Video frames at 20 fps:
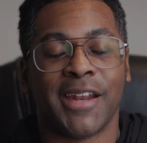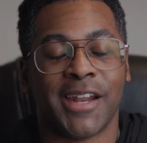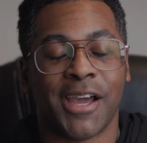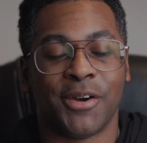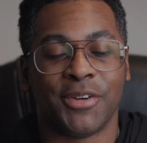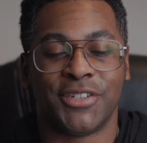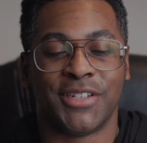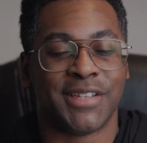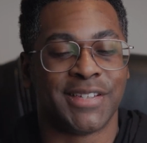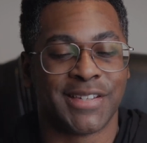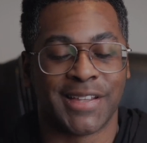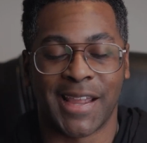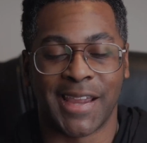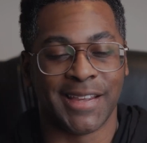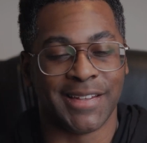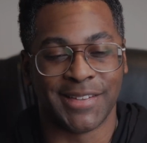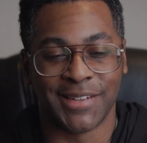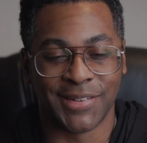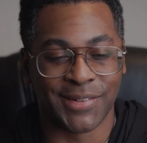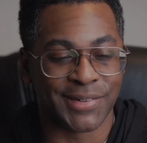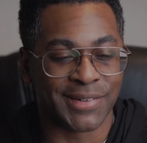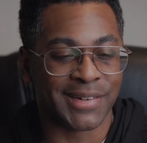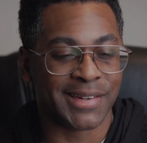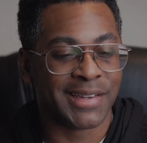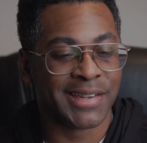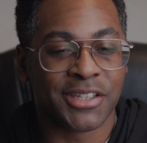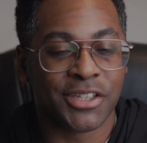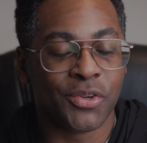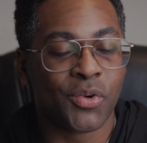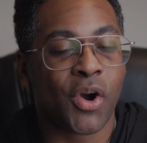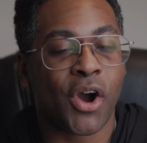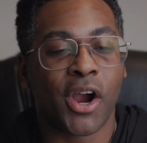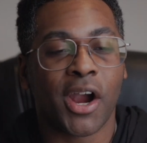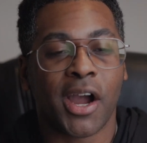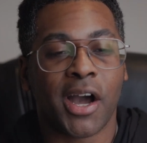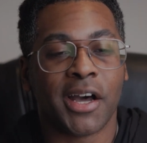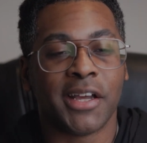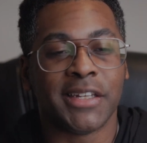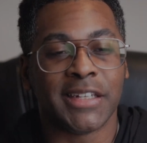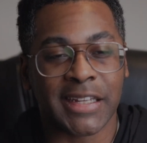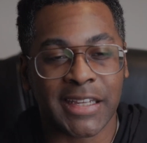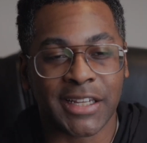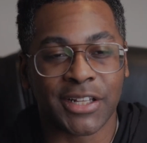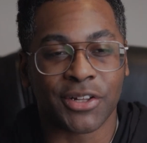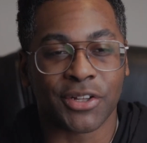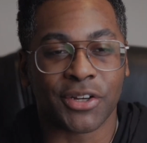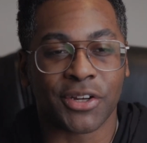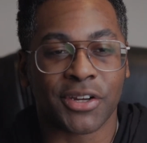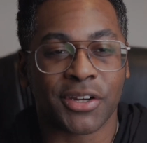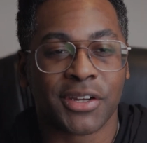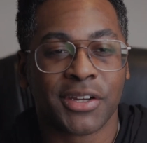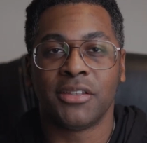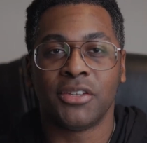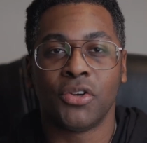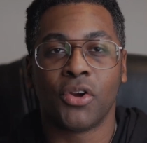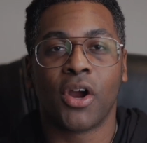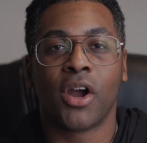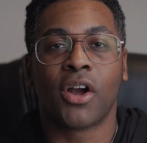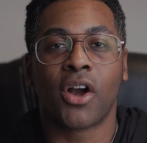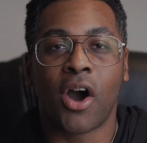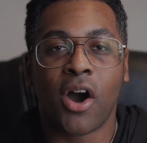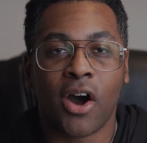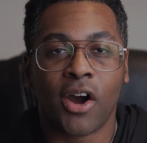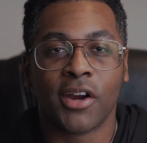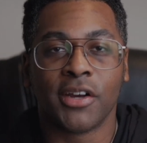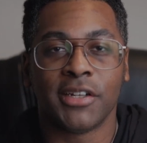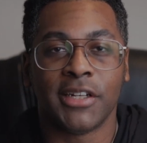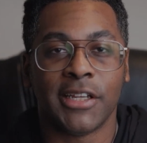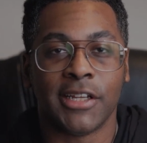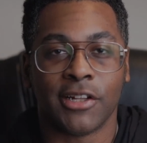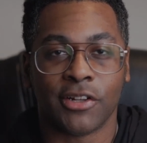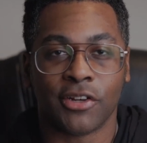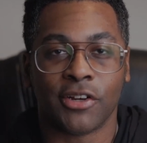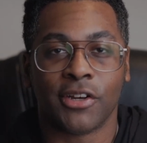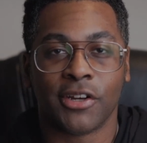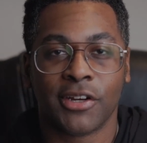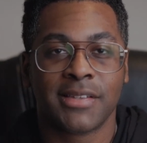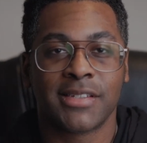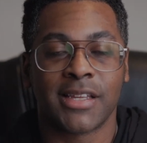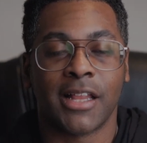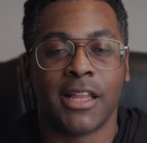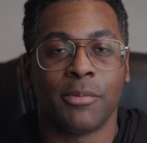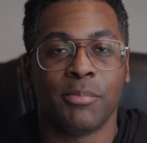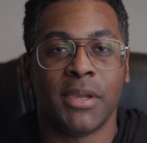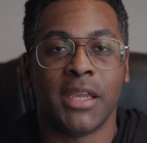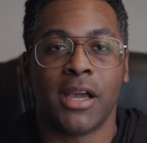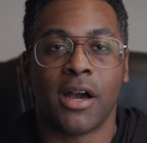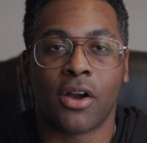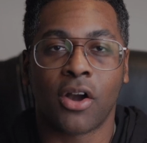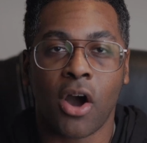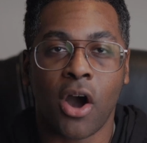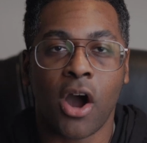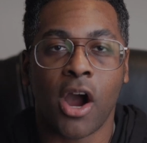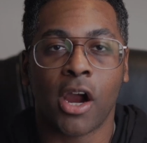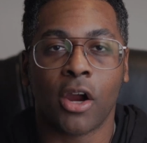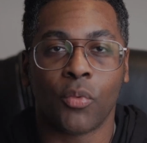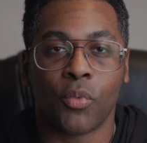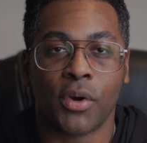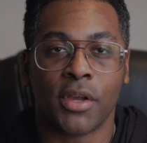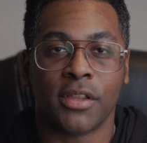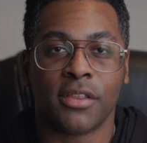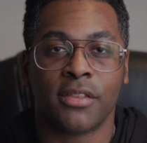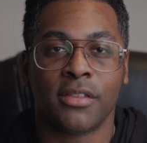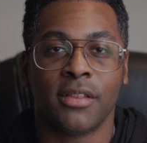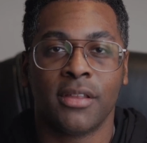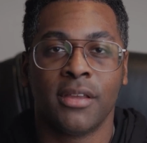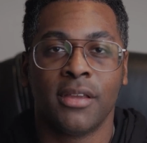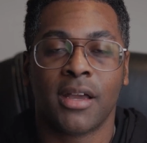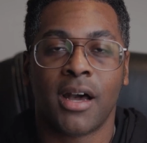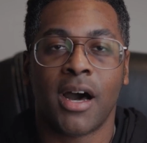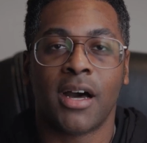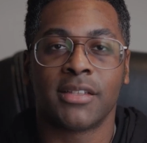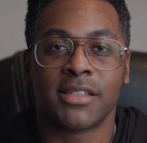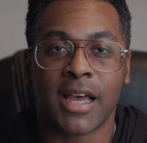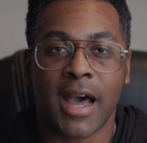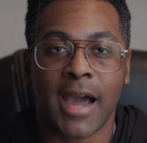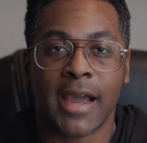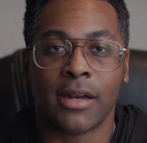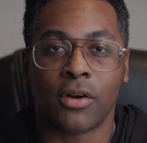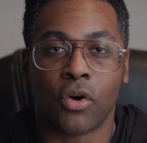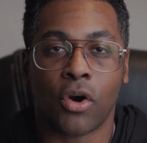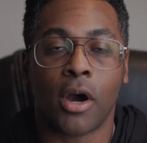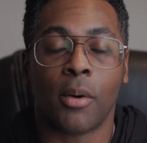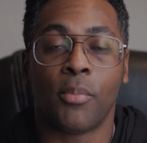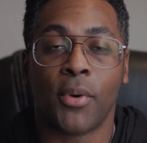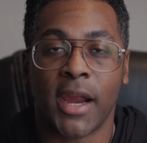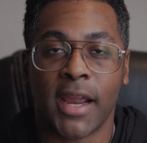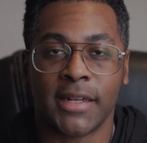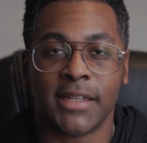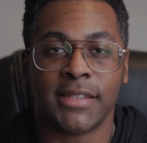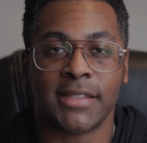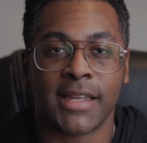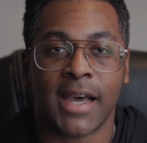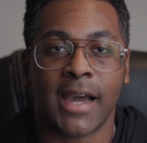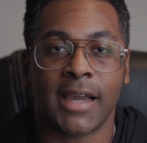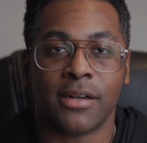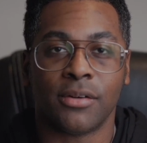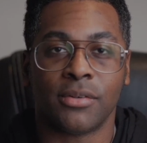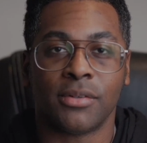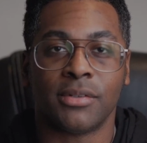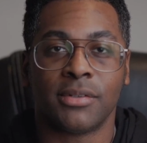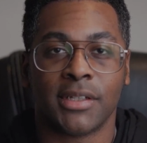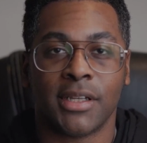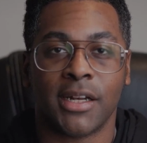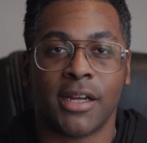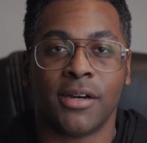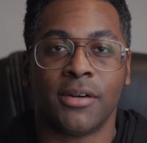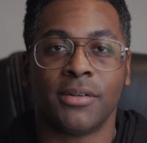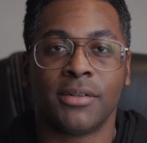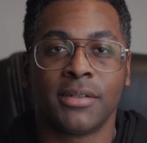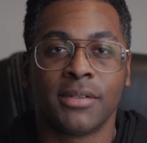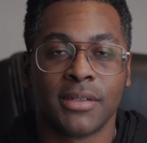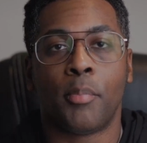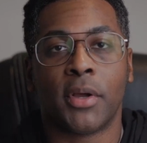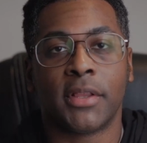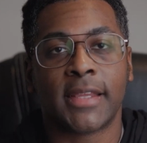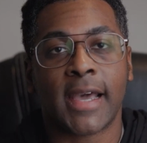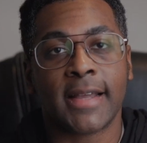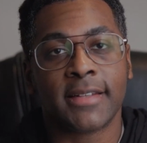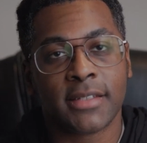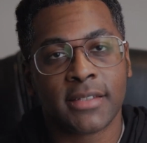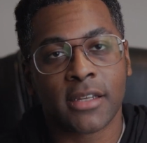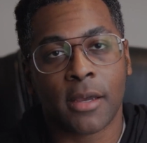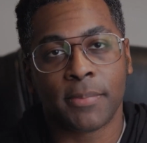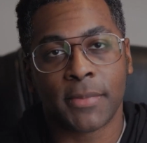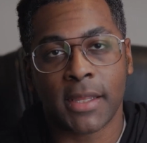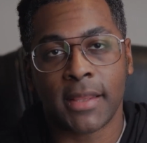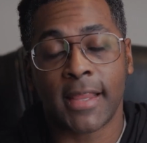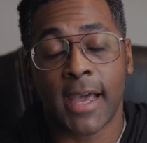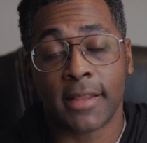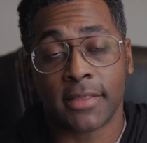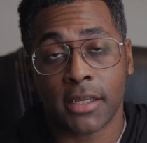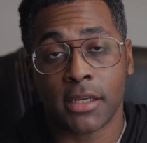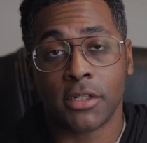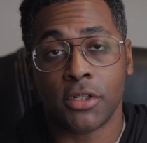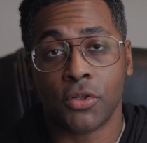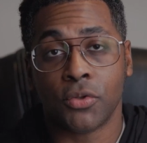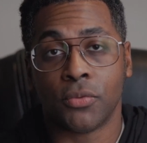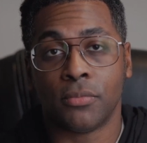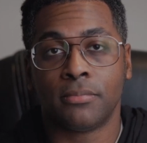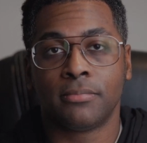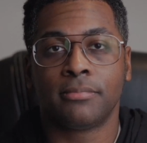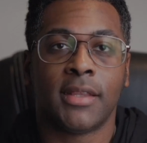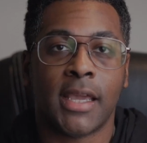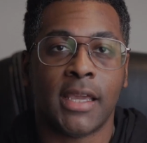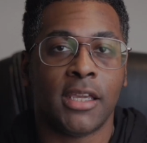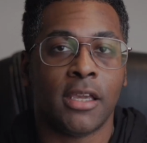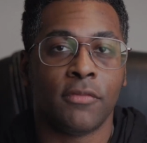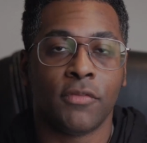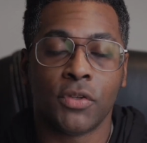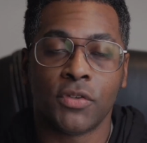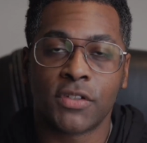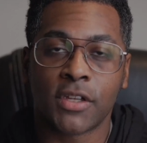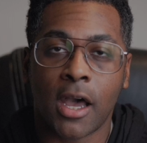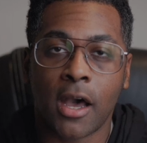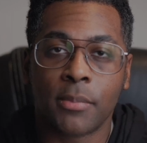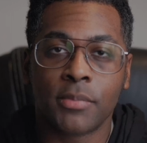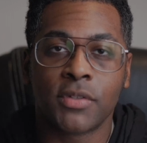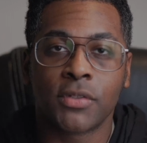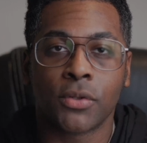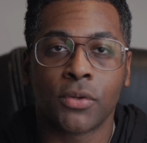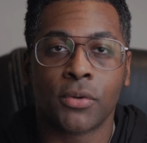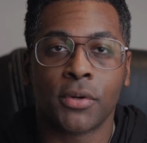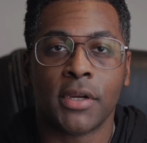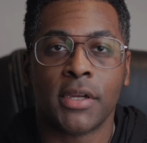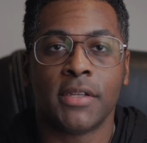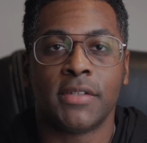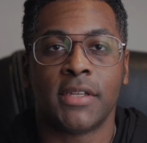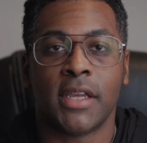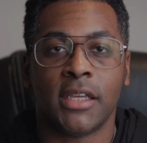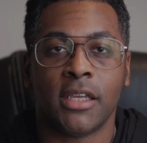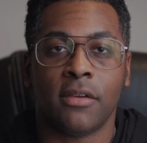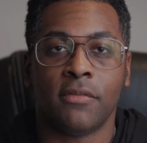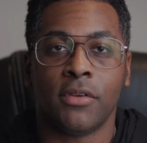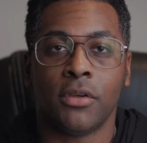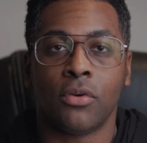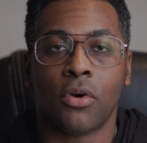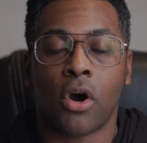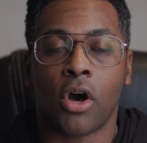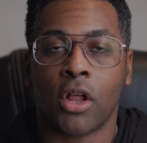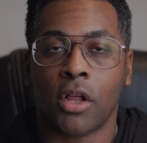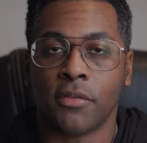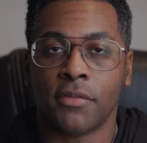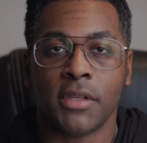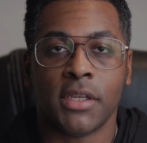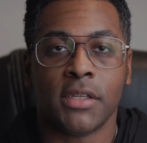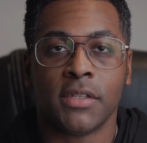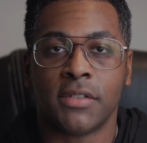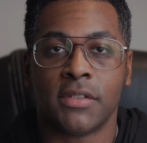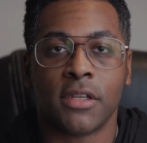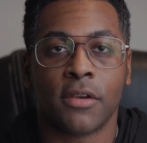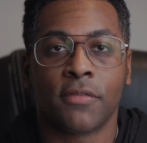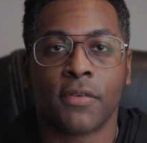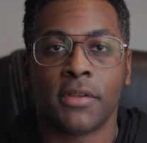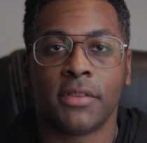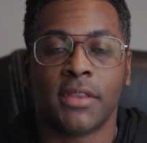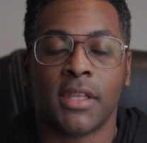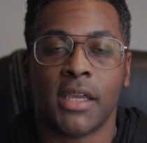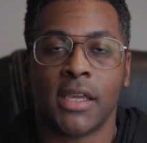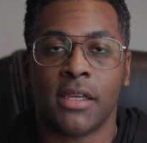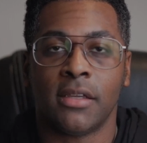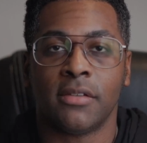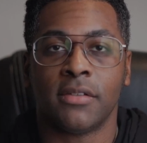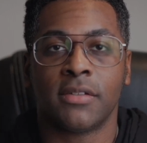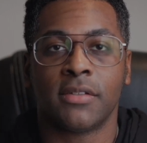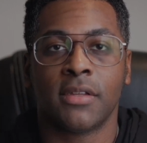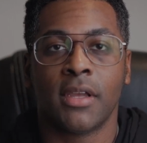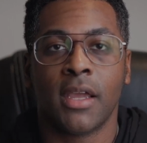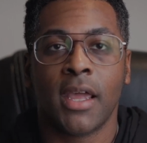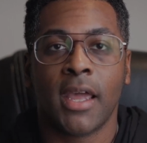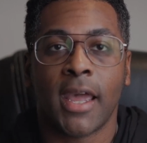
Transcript: And I was just like, dude, you are a dealer. You're a car dealer selling me a car with a title, a branded title, you know? But that's something that they do. They give you sob stories. They give you all these different things.